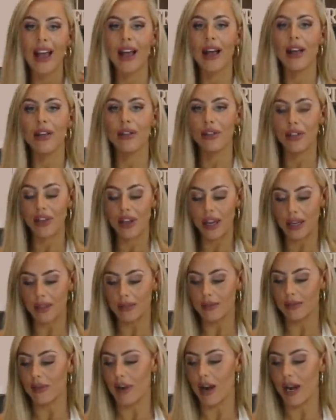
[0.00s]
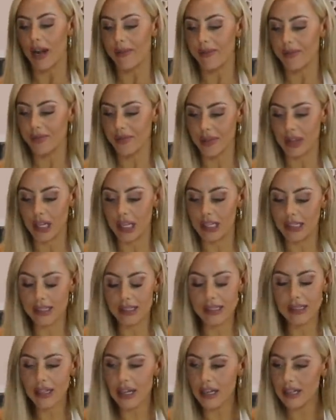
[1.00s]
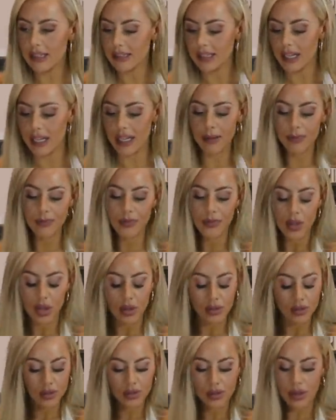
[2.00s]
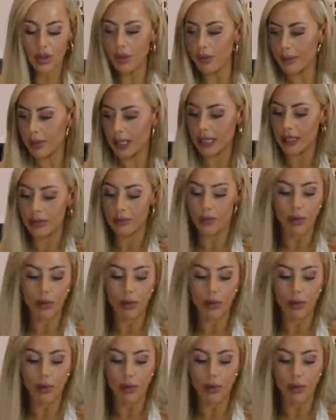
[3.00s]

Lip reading: And then, right, this is gonna seem so weird